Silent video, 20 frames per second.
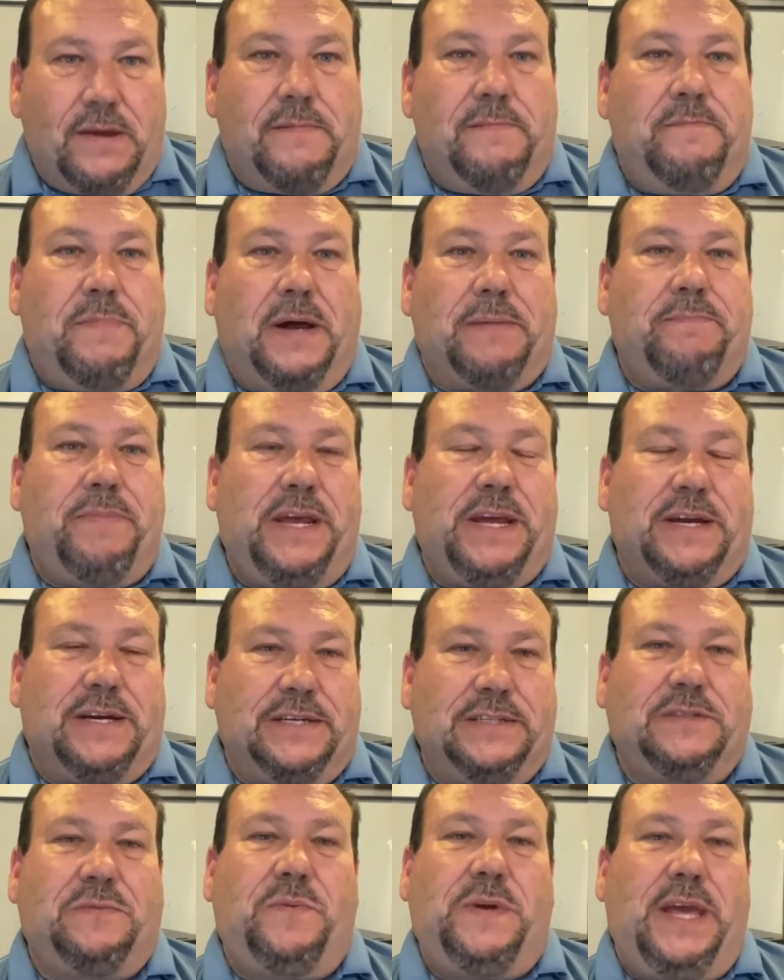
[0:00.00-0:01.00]
But
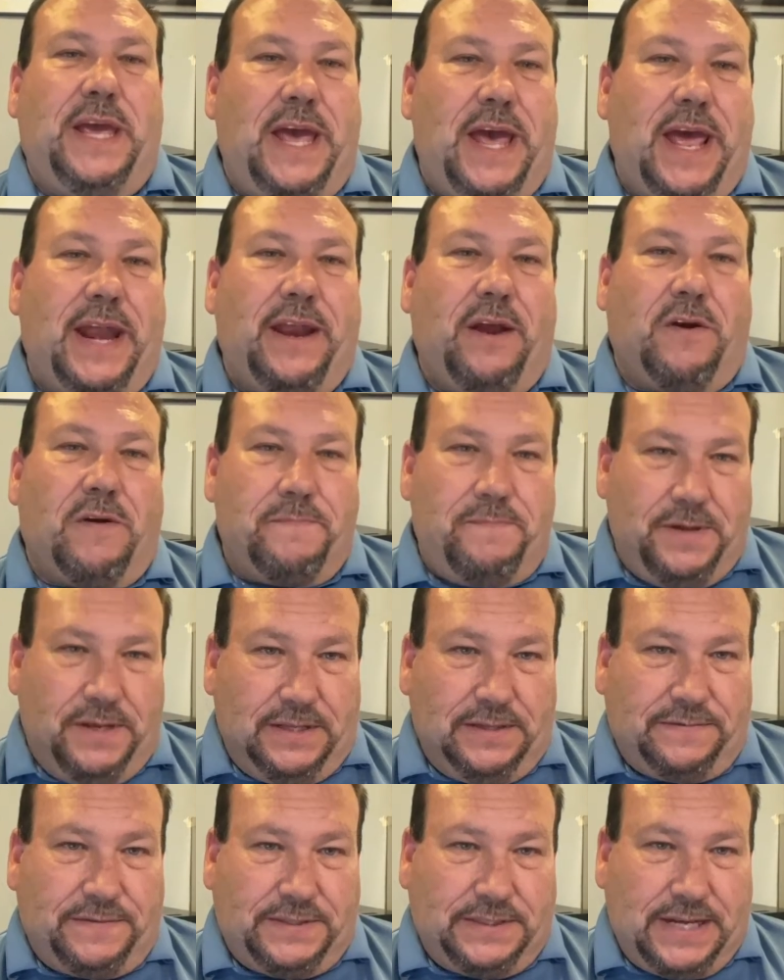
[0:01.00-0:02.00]
because we had our bill
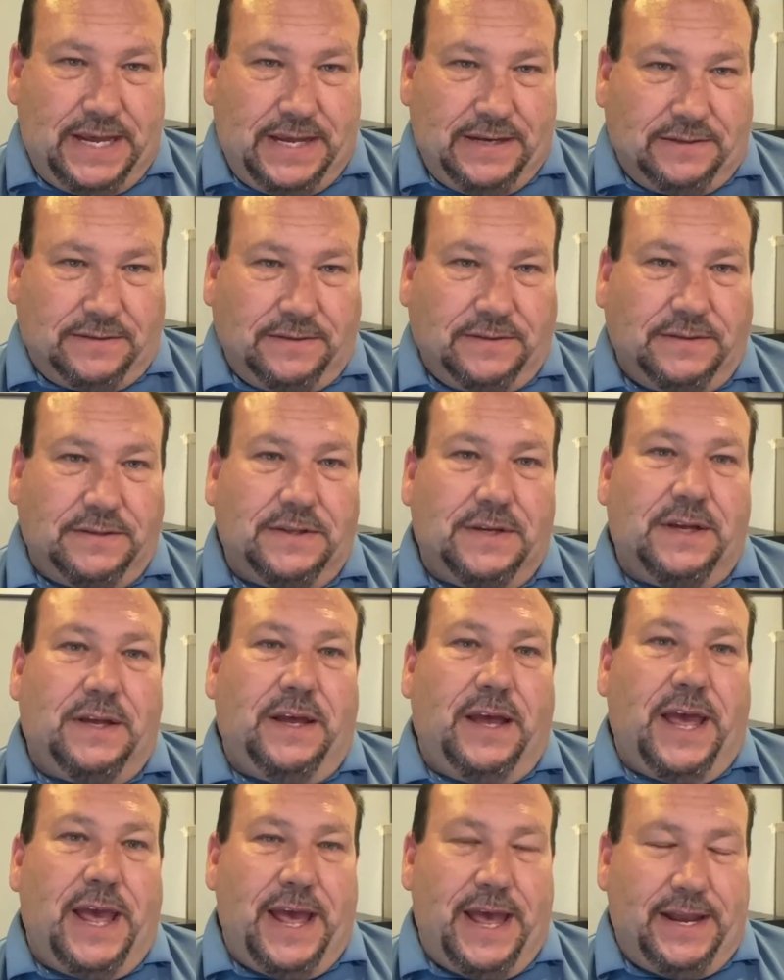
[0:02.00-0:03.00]
of sale
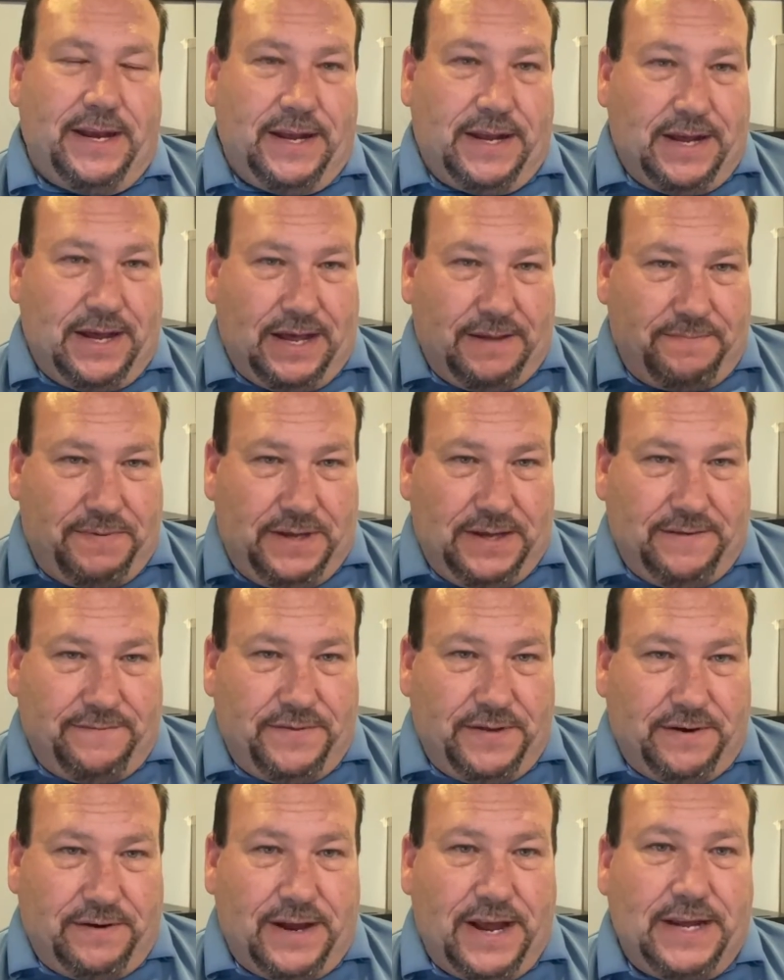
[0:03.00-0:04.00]
and a copy of
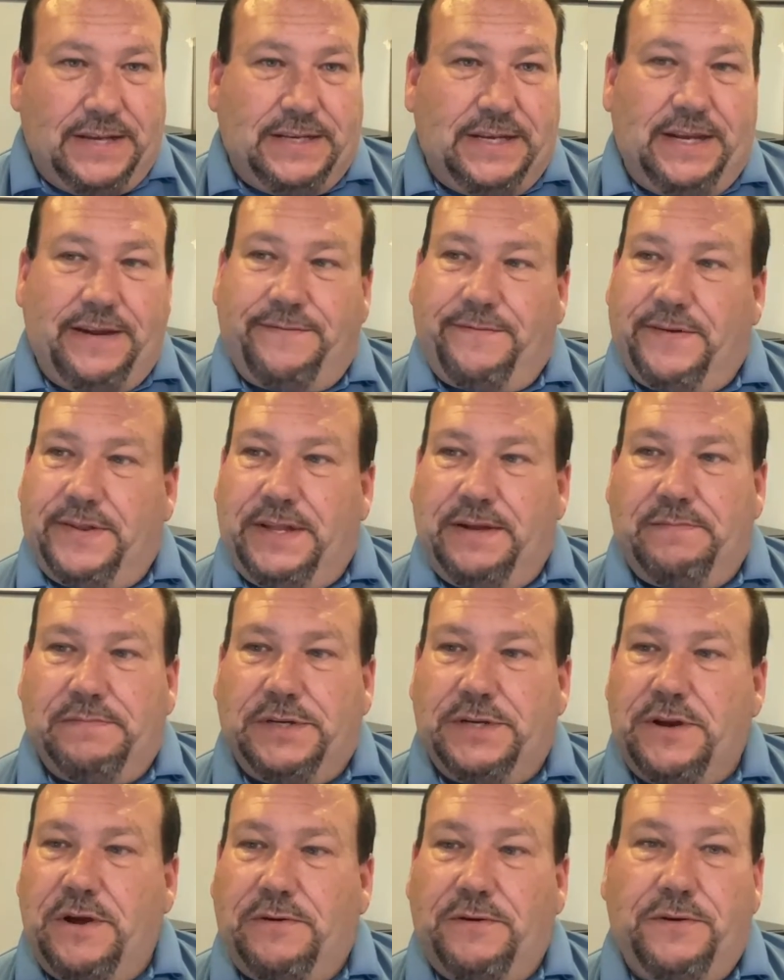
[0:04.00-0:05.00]
their ID for them to
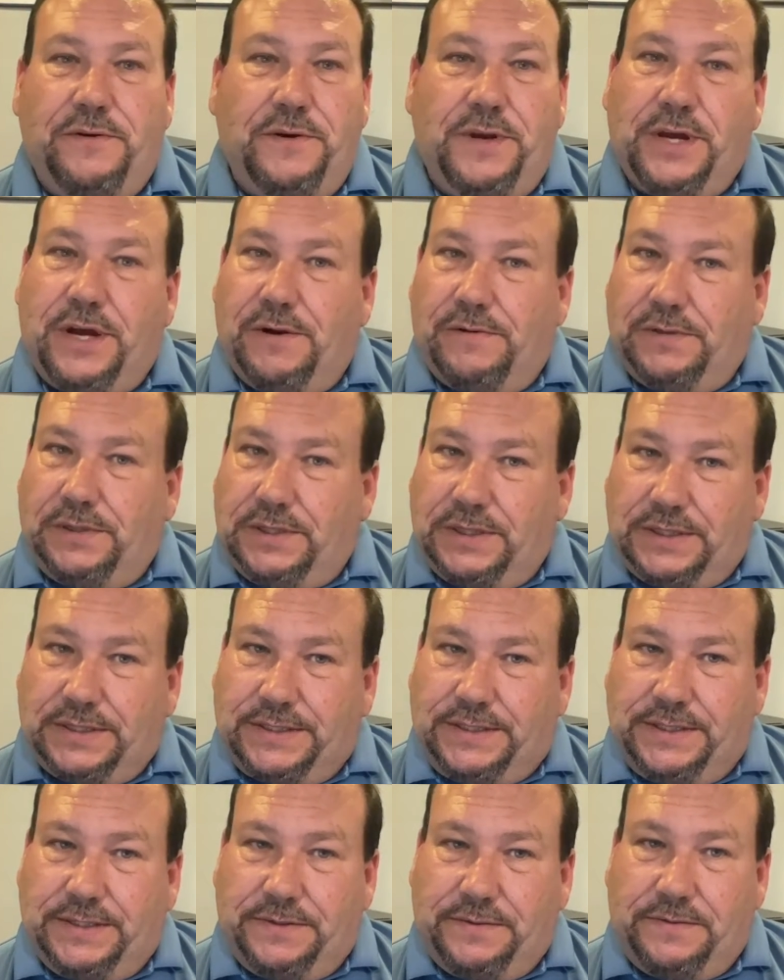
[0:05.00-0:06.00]
know who to go look
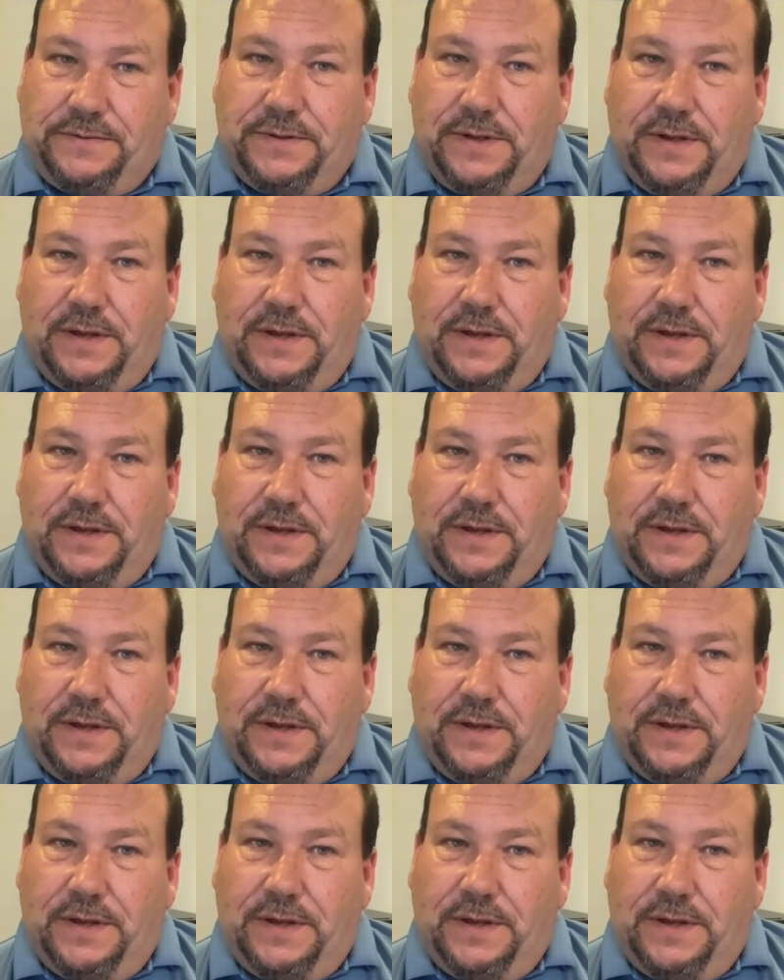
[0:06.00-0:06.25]
to,